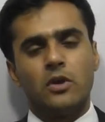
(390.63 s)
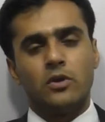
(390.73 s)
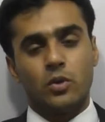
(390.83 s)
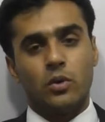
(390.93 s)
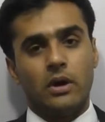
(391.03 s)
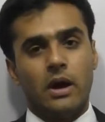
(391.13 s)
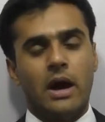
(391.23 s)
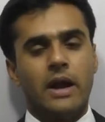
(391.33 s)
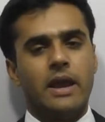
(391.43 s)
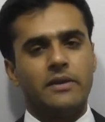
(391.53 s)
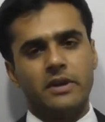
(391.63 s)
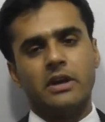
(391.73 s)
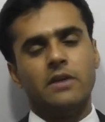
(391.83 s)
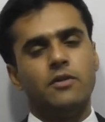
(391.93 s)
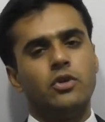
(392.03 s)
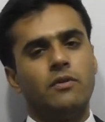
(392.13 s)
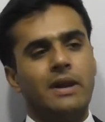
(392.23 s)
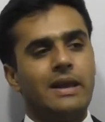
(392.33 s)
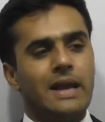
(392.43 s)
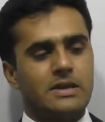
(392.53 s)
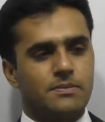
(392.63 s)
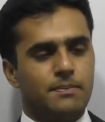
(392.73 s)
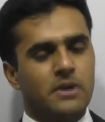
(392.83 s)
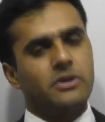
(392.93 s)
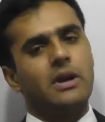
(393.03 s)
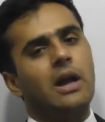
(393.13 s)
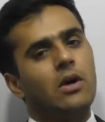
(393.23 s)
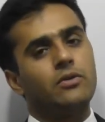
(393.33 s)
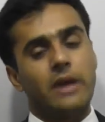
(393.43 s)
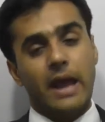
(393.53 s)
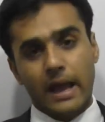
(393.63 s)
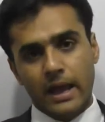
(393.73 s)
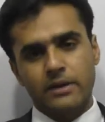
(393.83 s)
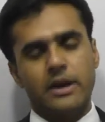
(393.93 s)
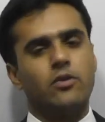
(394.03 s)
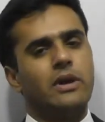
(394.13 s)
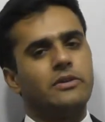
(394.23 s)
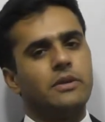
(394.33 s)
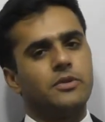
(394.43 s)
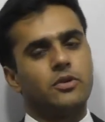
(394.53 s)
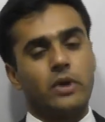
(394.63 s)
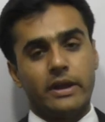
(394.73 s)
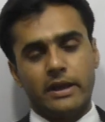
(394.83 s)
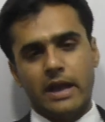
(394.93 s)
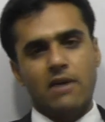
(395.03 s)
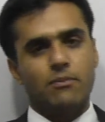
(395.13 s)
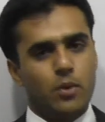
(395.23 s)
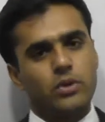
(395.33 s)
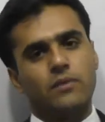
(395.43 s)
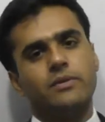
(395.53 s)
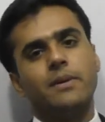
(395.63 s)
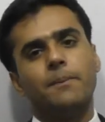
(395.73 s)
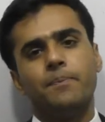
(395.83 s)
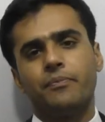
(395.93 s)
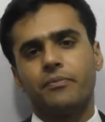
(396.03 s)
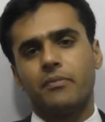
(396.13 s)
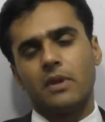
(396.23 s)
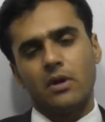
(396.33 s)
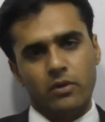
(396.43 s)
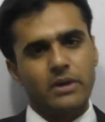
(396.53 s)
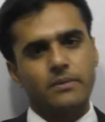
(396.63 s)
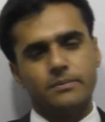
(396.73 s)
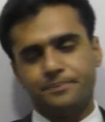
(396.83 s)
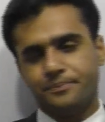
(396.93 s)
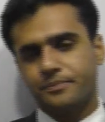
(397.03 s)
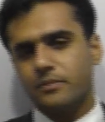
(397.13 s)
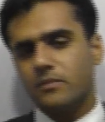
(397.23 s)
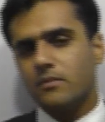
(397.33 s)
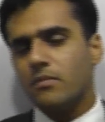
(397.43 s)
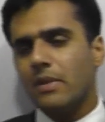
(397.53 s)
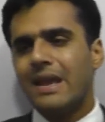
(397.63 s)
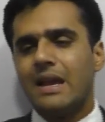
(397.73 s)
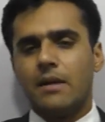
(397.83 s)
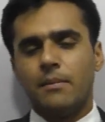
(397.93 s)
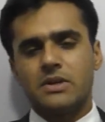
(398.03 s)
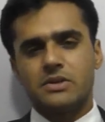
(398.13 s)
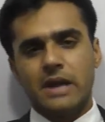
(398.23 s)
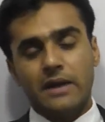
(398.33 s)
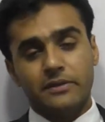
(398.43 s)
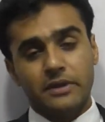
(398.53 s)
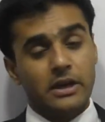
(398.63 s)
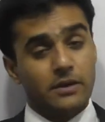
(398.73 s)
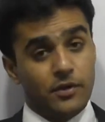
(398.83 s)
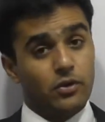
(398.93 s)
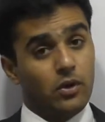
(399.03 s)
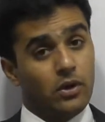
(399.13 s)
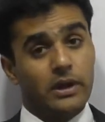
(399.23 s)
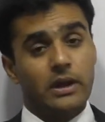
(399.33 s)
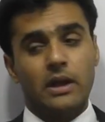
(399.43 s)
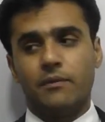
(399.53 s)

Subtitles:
So I, as an individual, will get personal allowance and annual exemption, so I can have both of them, right? But as an individual only.